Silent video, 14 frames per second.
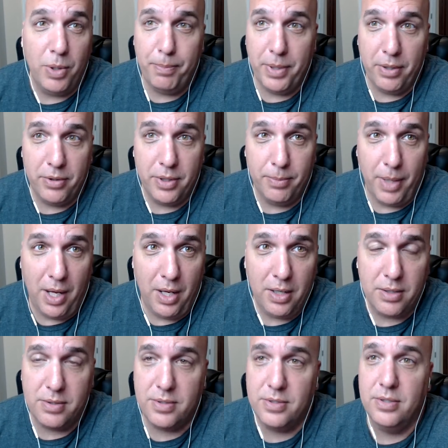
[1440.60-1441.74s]
built the
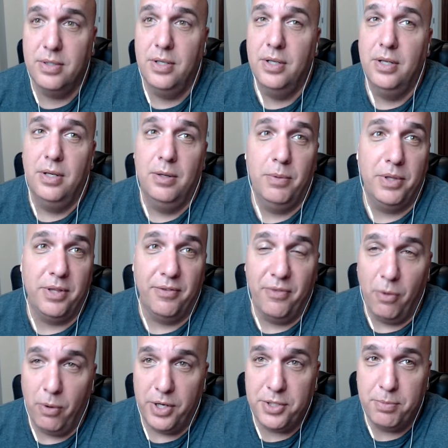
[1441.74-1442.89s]
box with the
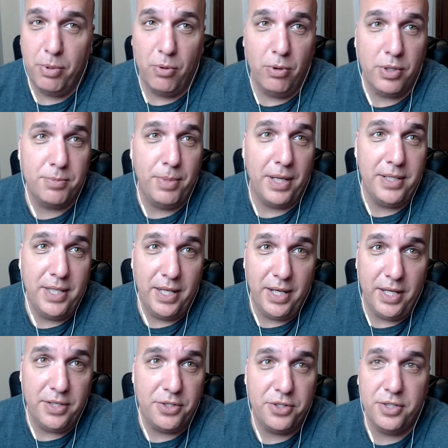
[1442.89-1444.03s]
4-inch ports by
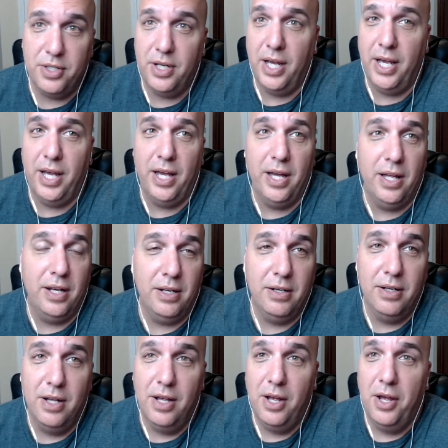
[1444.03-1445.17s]
10-inch, and
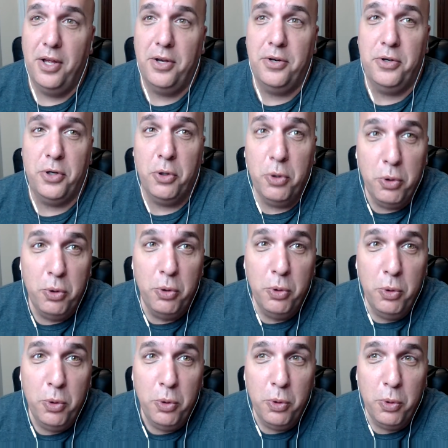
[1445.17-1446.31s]

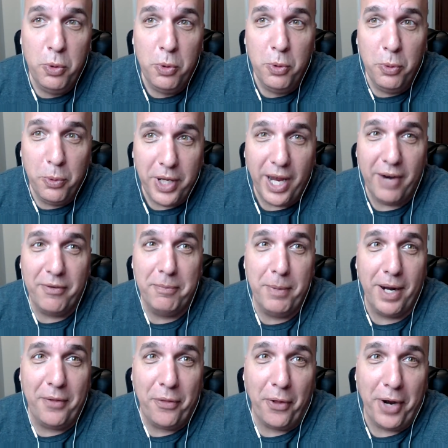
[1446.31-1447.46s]
dude,
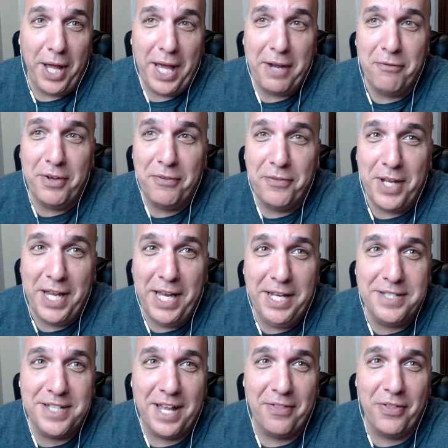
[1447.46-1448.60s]
everybody thought I had
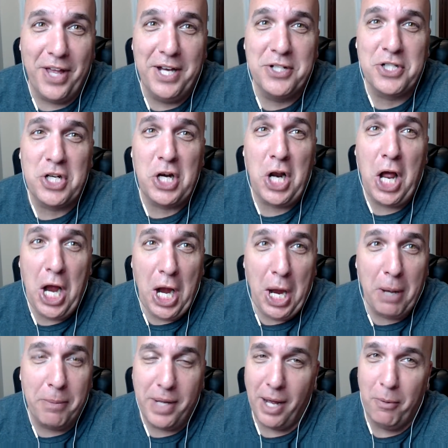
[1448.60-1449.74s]
15s. That thing
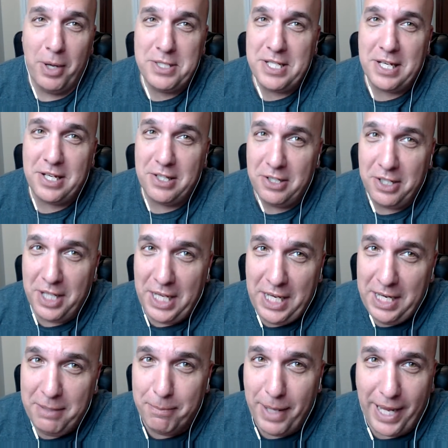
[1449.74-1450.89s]
slammed. Now, it wasn't
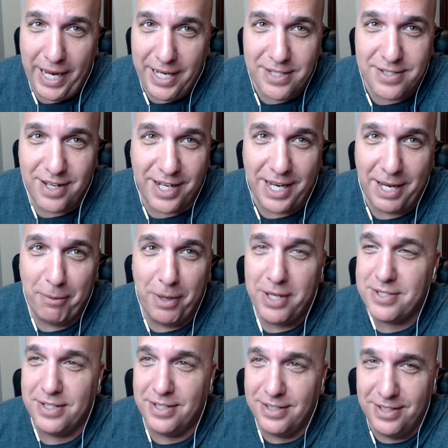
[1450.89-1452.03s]
clean bass, like it
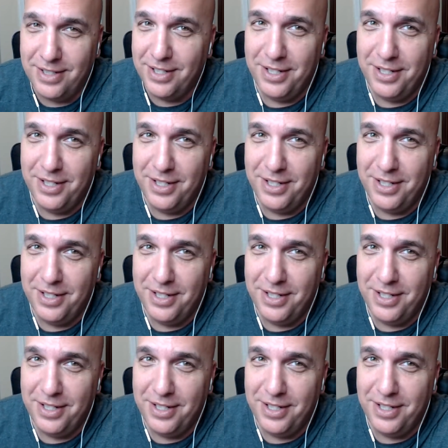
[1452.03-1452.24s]
wasn't,